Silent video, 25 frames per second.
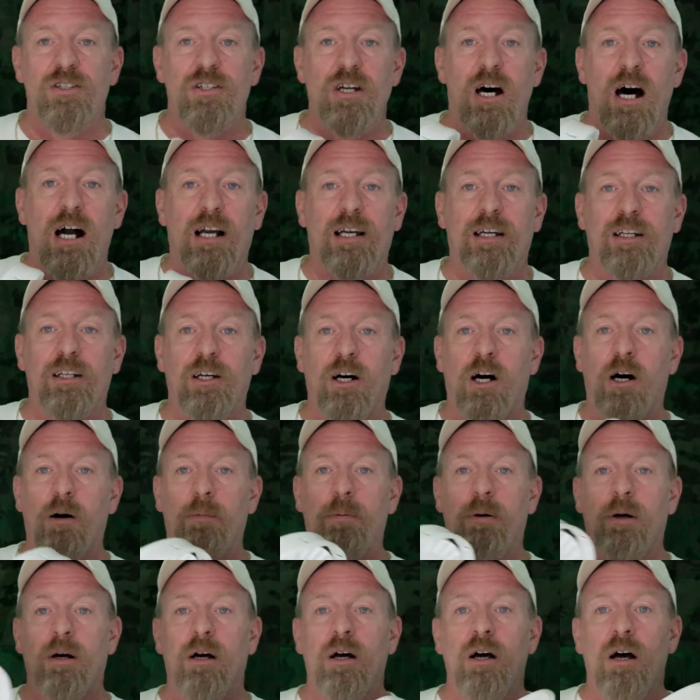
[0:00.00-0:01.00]
stocking
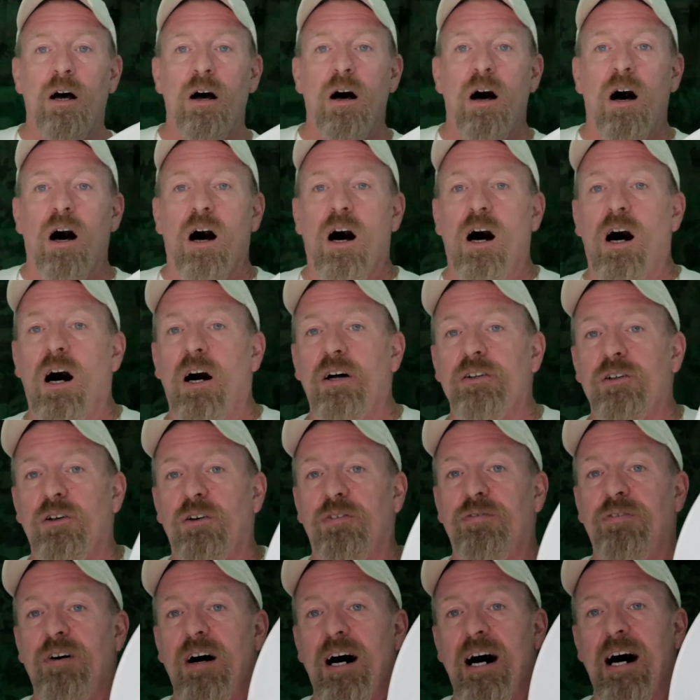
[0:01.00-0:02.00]
up on
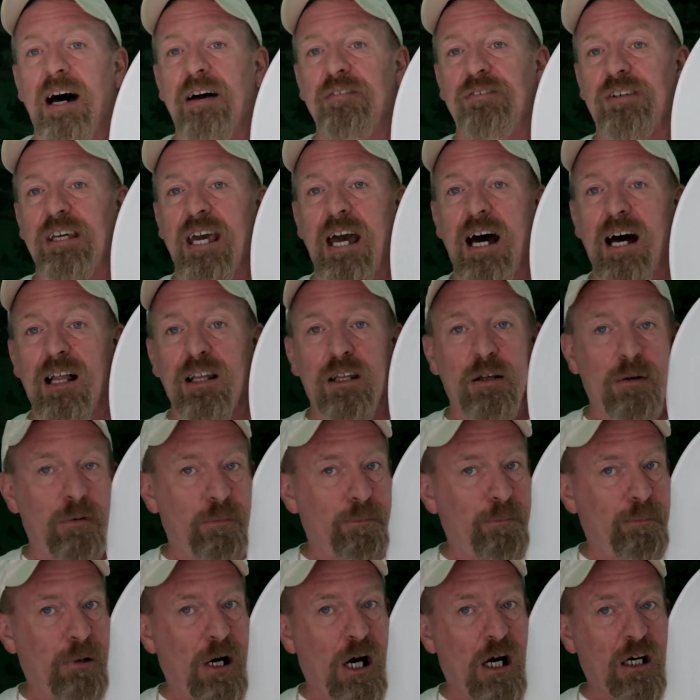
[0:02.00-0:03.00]
your five
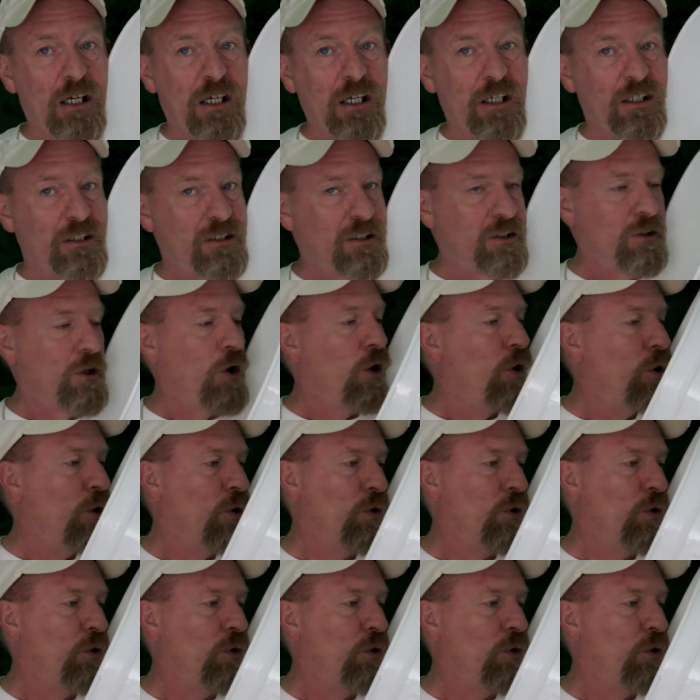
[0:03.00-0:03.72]
gallon buckets.